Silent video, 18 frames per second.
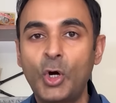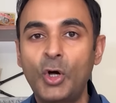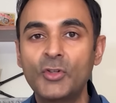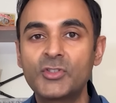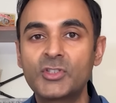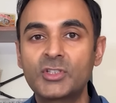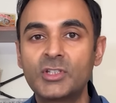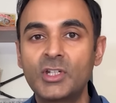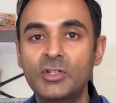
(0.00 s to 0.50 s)

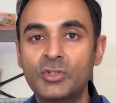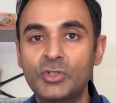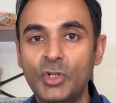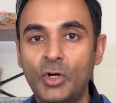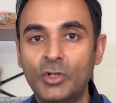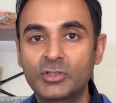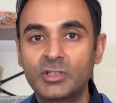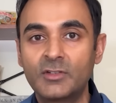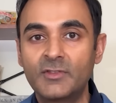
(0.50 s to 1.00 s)

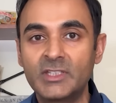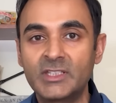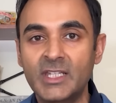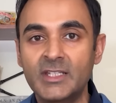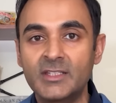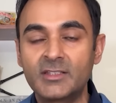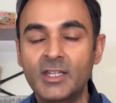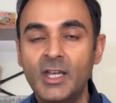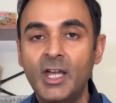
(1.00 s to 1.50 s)
Constant doctor
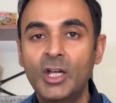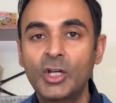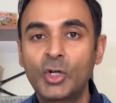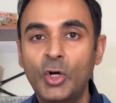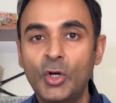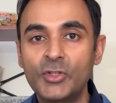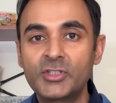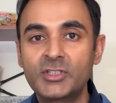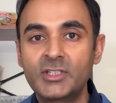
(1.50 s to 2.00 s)
visits,
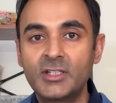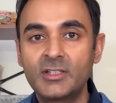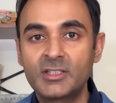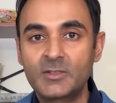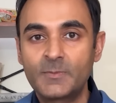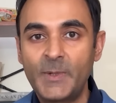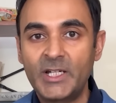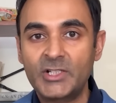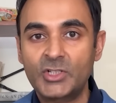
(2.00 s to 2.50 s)

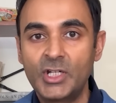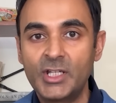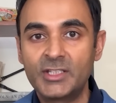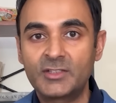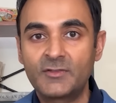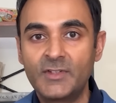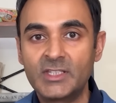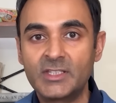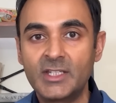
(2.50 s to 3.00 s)
constant
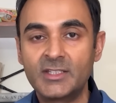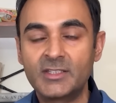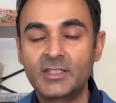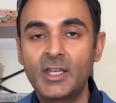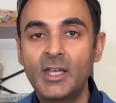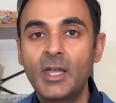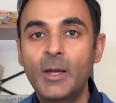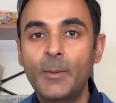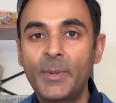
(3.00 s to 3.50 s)
specialist
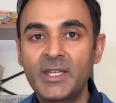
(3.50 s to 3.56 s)
visits,